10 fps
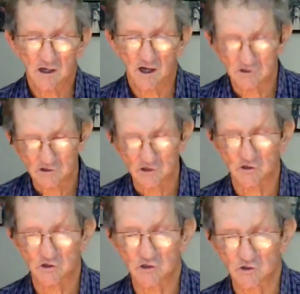
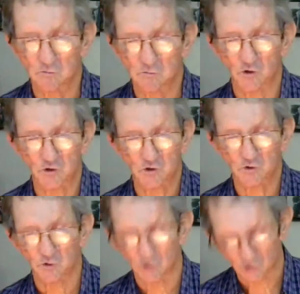hunters support
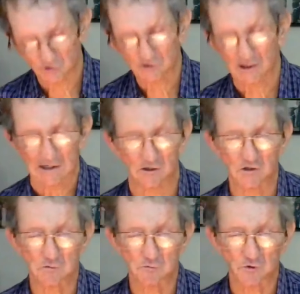or
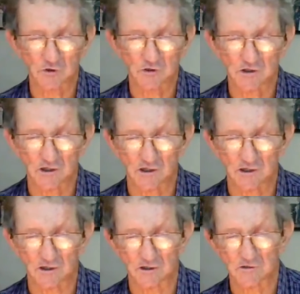KCAR support,
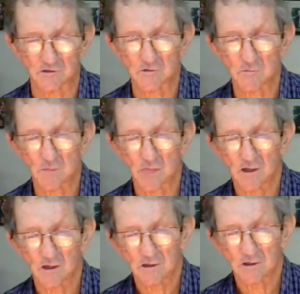and
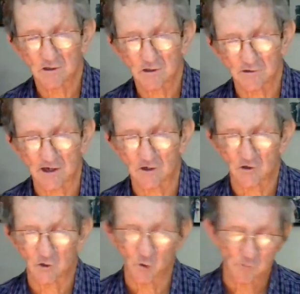they
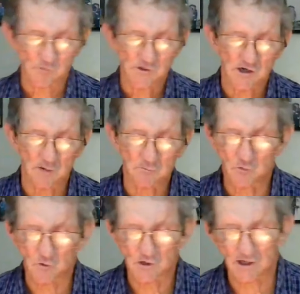got a warm
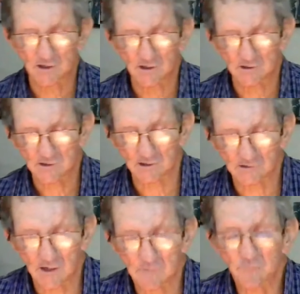reception when they hit
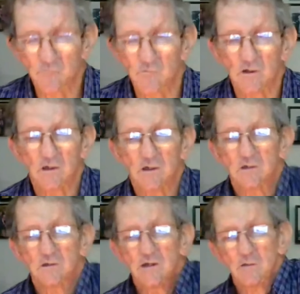that camp.
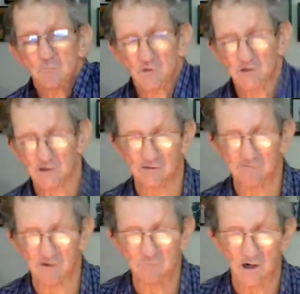And that
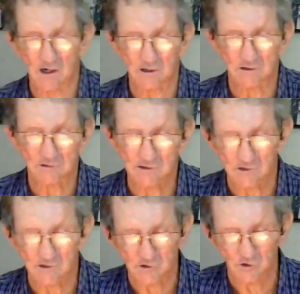particular vampire,
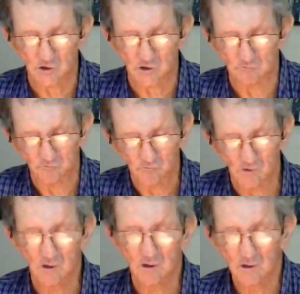he took some
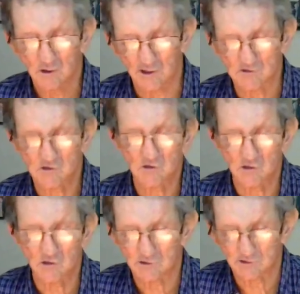
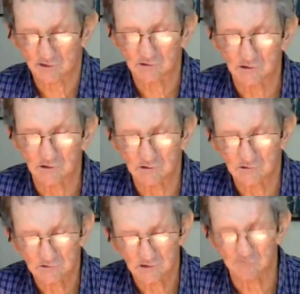hits, I think they
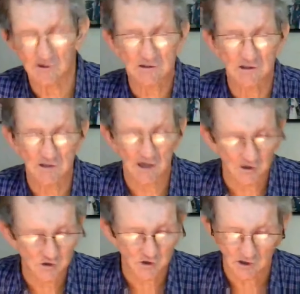affected the
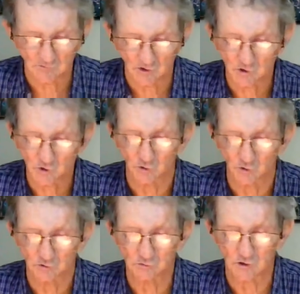engine. I'm not
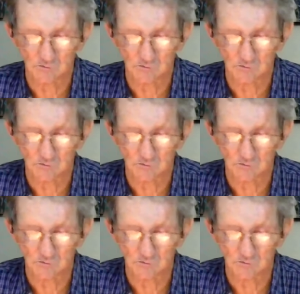sure